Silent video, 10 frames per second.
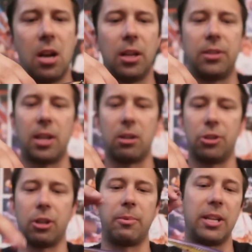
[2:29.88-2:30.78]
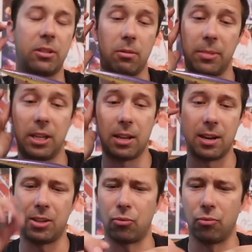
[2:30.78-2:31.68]
a standard jerkbait. So and
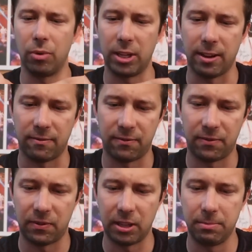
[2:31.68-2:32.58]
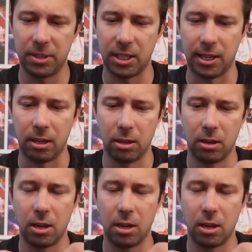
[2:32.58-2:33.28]
it's really a flimsy